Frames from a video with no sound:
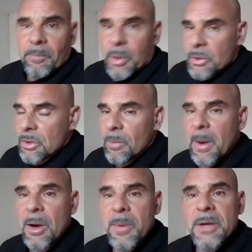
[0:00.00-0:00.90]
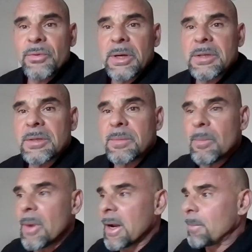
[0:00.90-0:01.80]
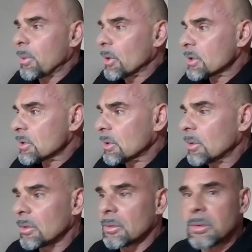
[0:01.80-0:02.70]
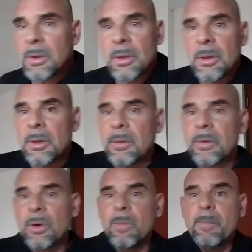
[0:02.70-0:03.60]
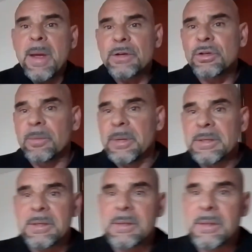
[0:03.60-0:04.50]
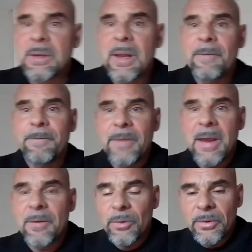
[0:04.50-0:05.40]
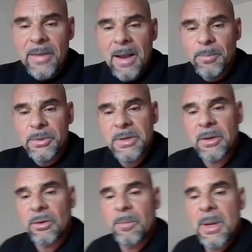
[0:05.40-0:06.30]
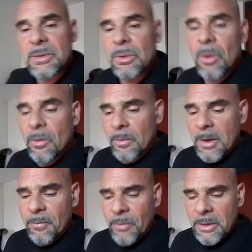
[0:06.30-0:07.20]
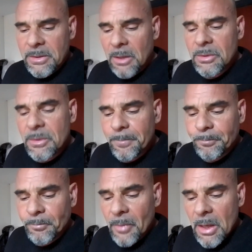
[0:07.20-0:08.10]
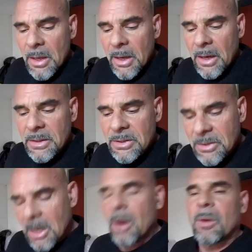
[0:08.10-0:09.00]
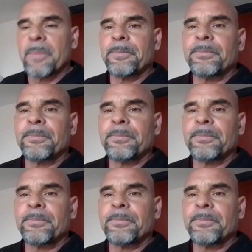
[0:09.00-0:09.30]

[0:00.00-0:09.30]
Personal biometrics, my personal, measurements favored that particular muscle over my front delts. And so